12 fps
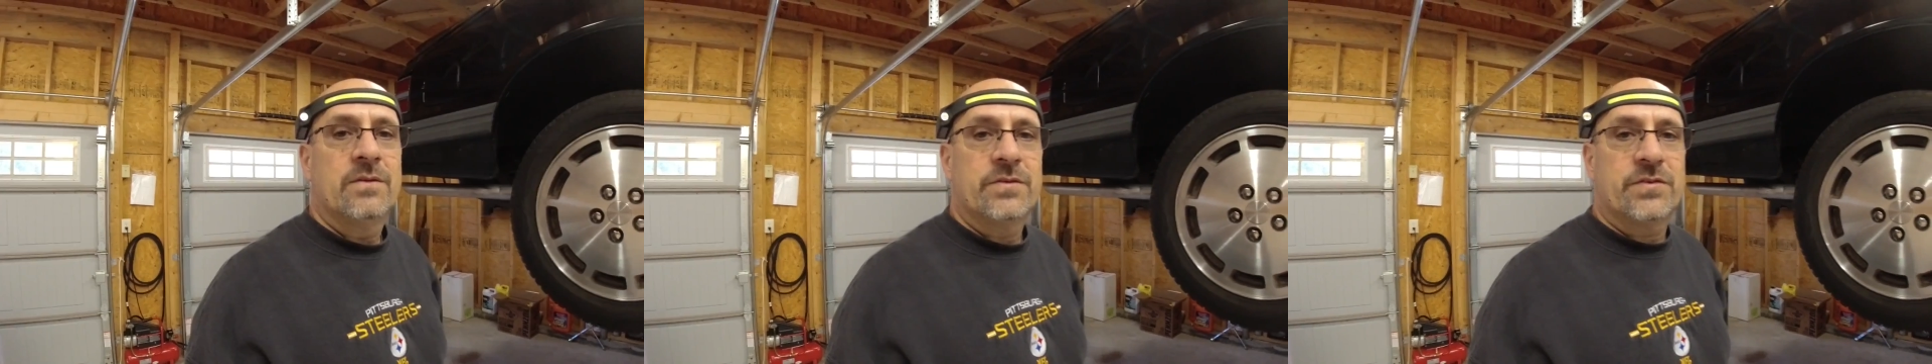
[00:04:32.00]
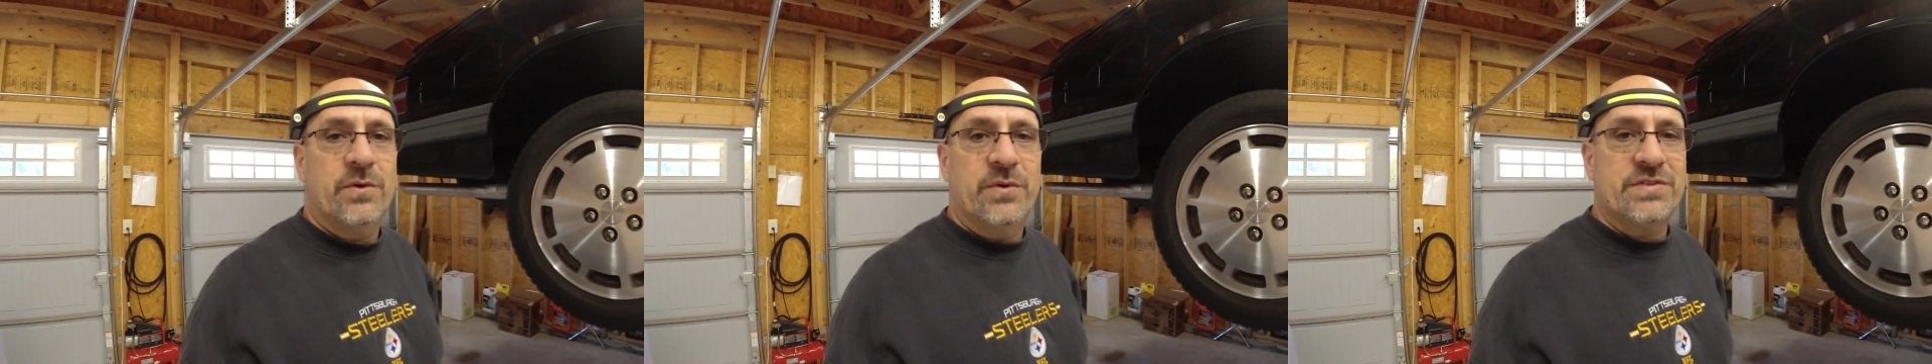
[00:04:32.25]

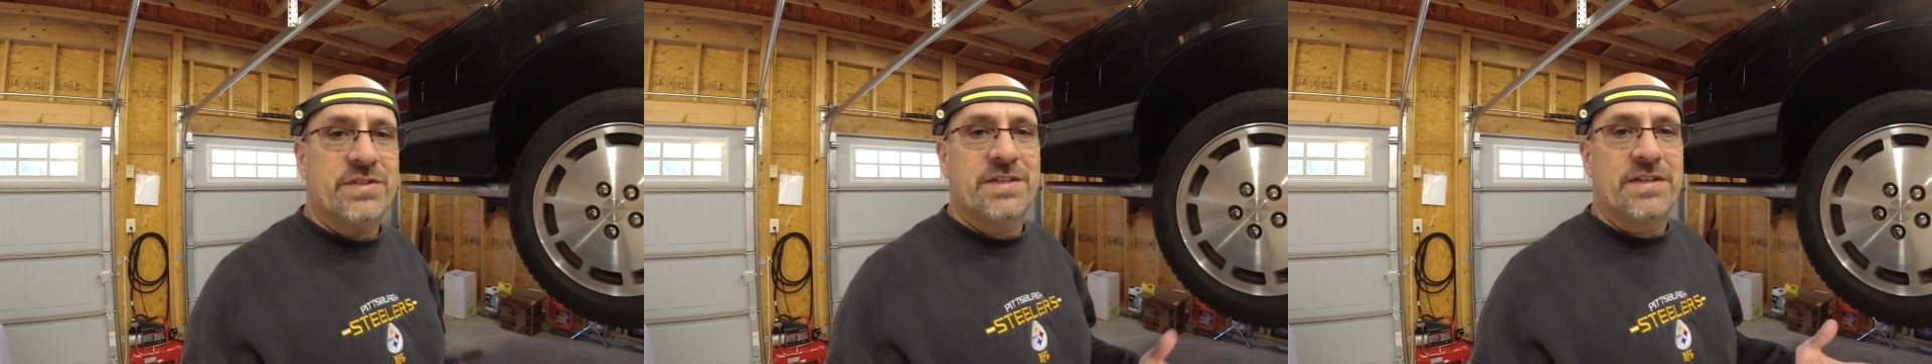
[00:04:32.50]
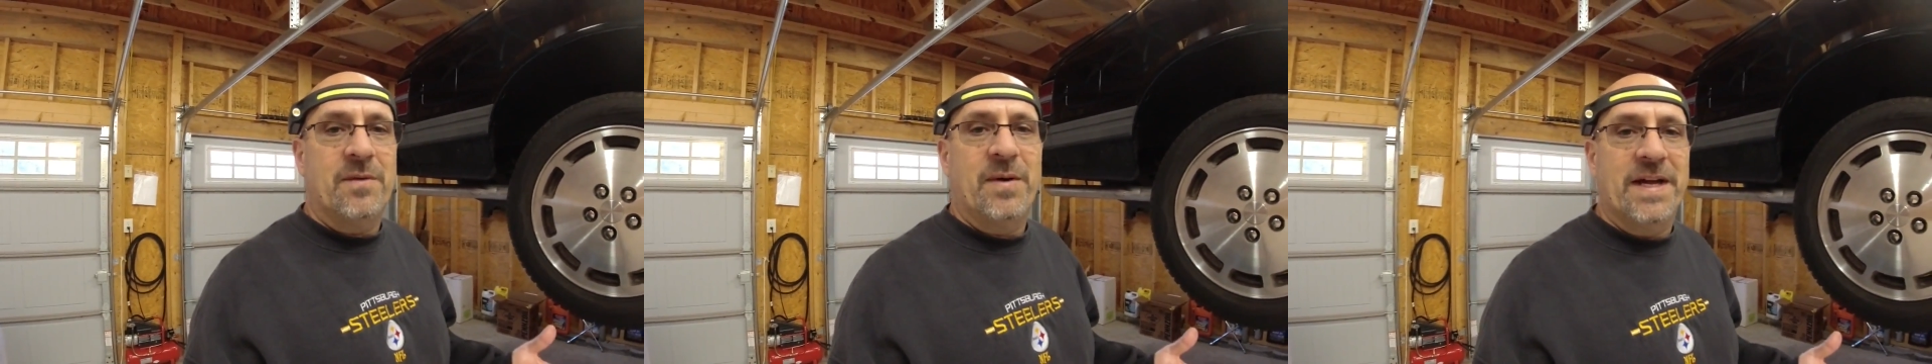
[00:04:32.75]
So is it a
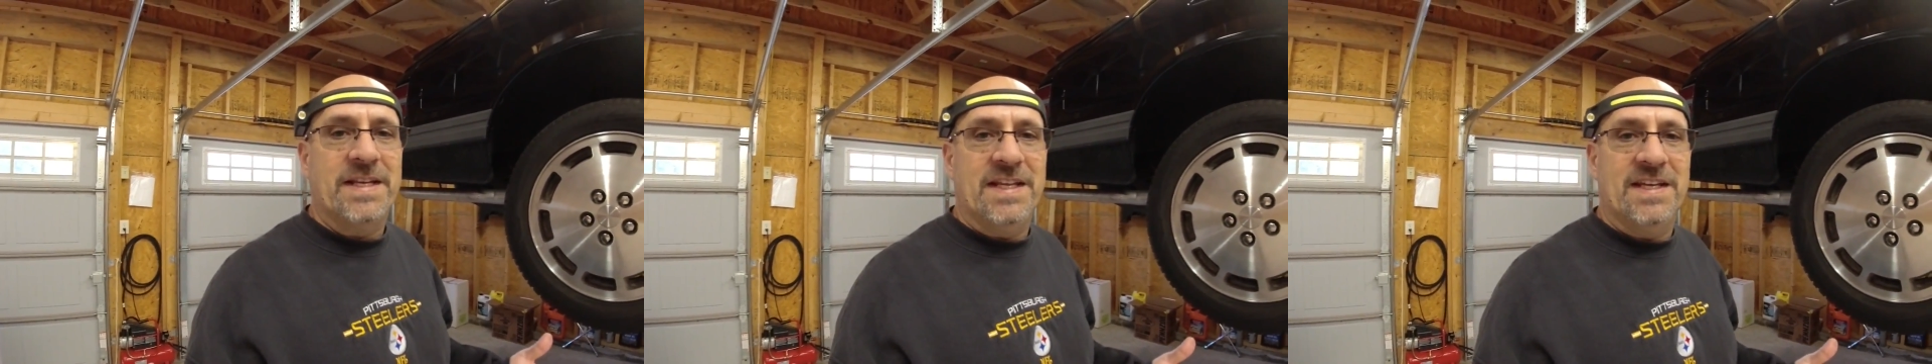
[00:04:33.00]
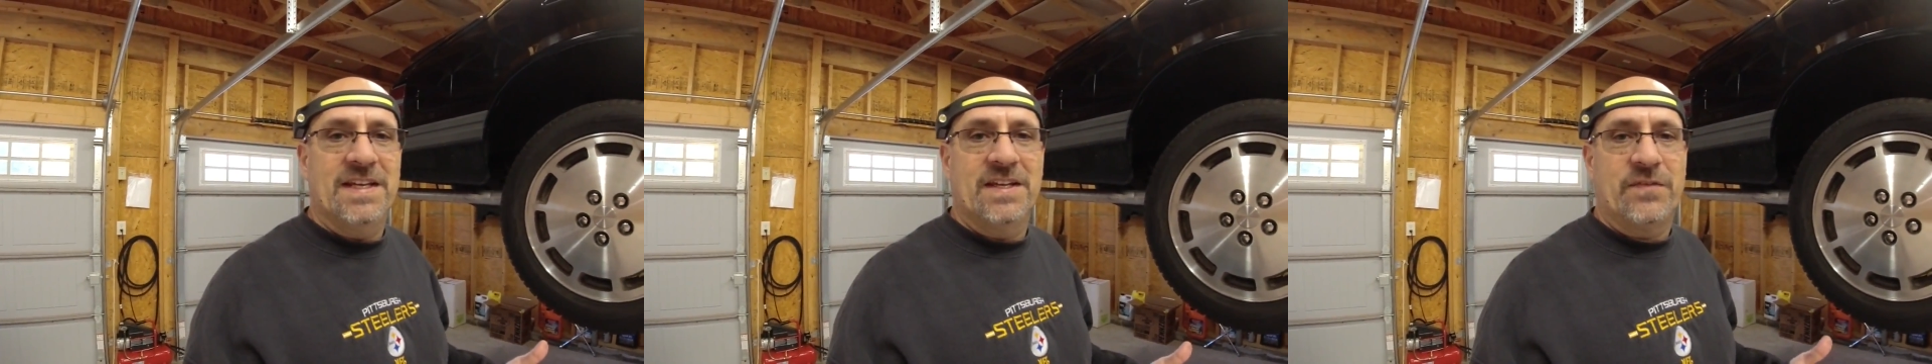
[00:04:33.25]
dumb
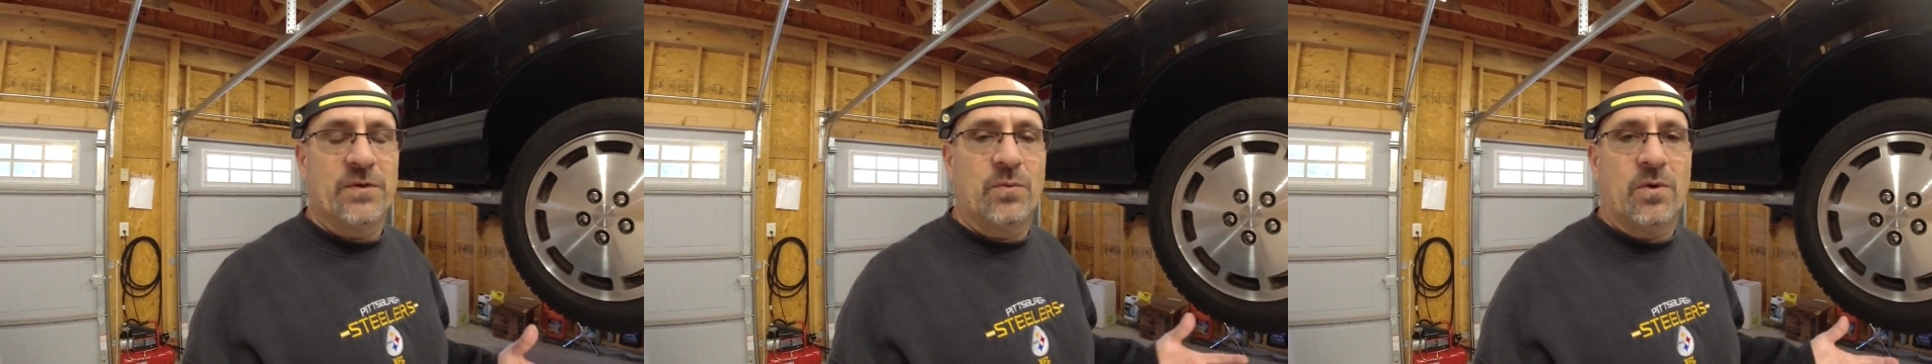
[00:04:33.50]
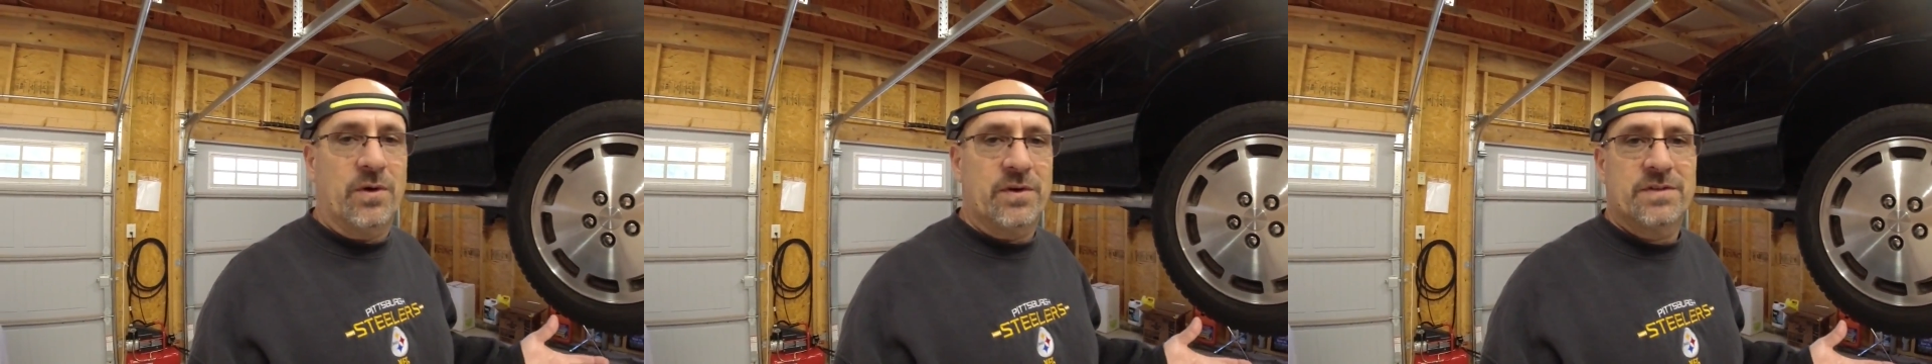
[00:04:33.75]
idea if it
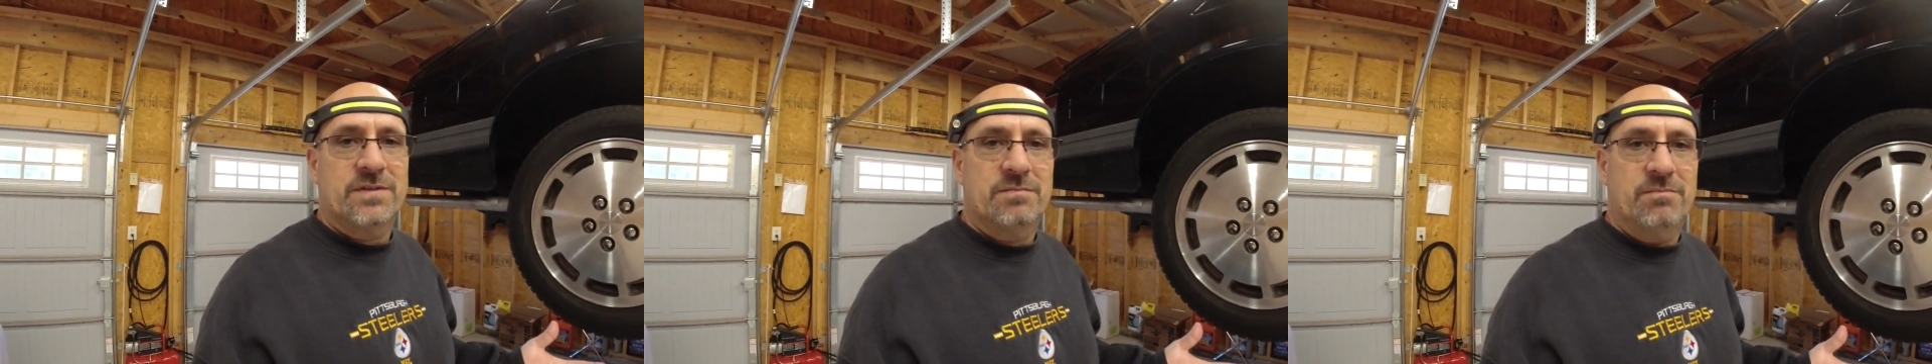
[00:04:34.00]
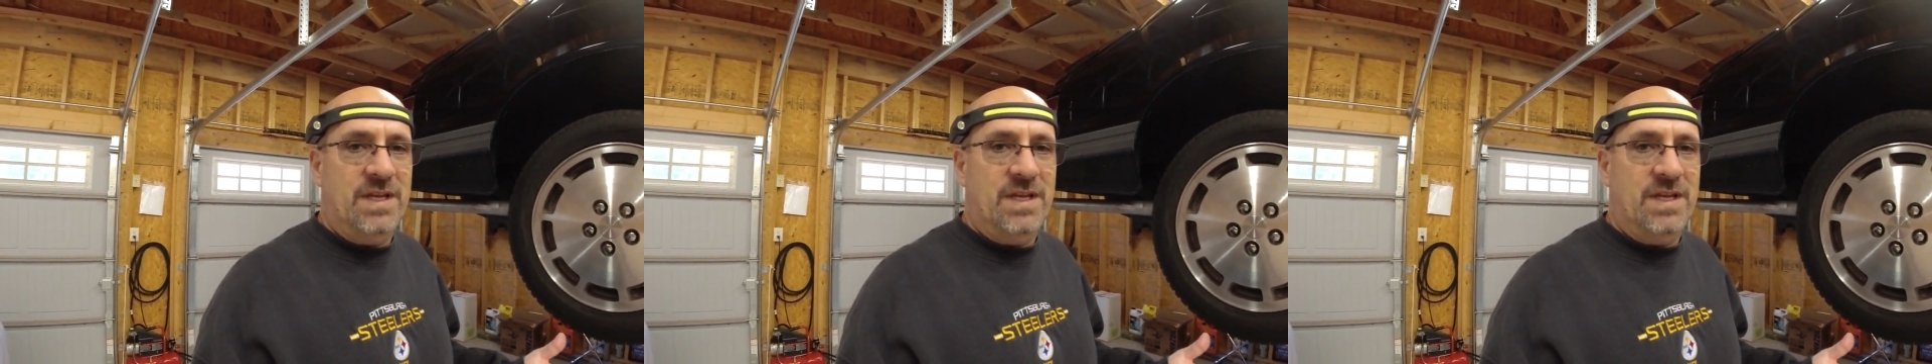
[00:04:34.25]
works?